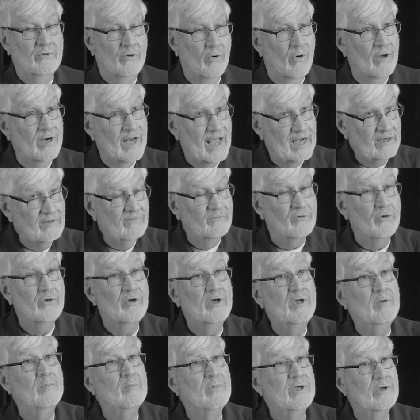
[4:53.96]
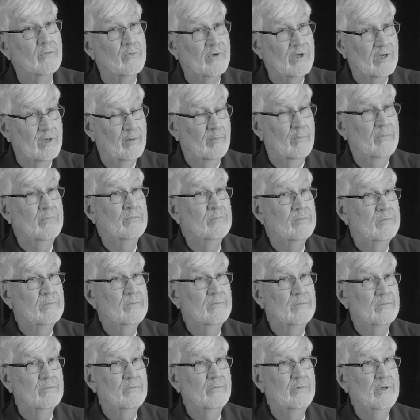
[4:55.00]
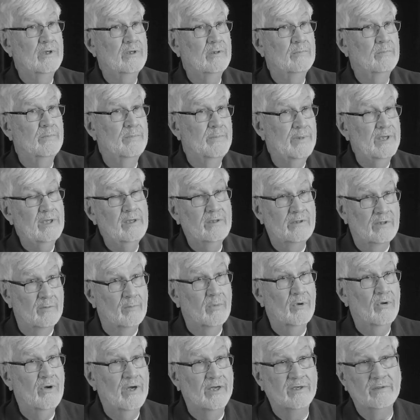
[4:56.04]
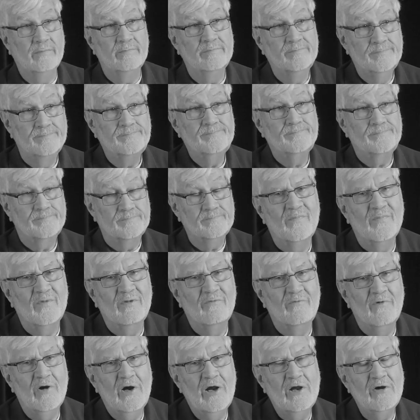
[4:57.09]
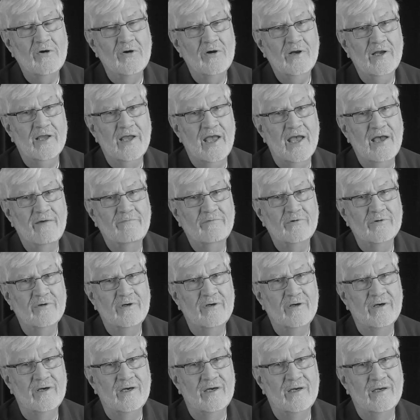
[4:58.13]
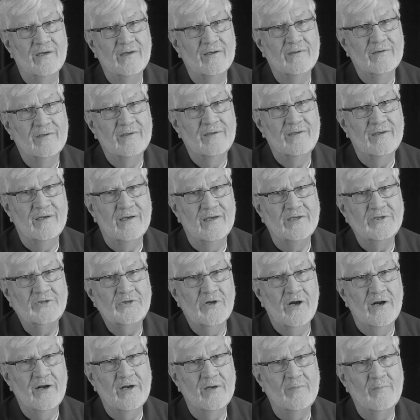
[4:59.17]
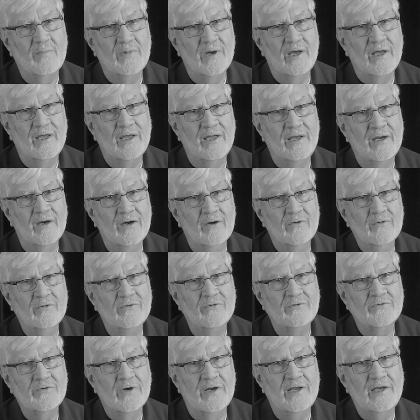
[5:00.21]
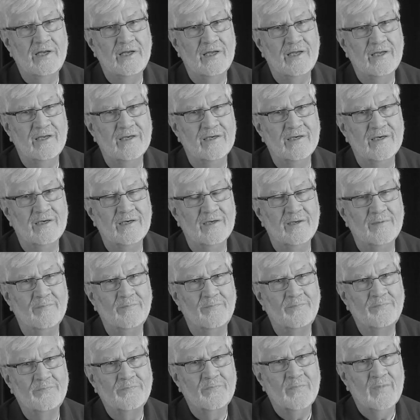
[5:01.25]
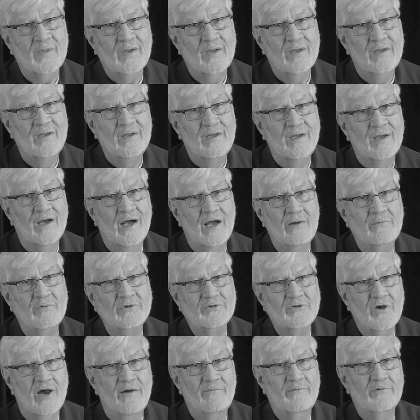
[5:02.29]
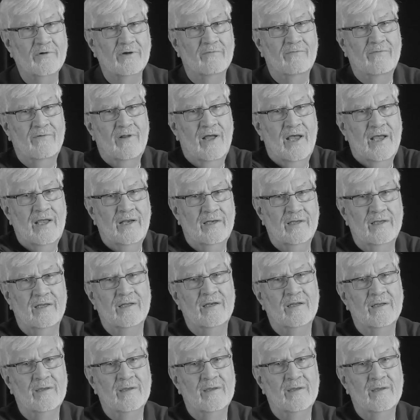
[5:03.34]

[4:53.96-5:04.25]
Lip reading: go on active duty and be deployed. Very early after I started my aircrew training, I was offered a flight in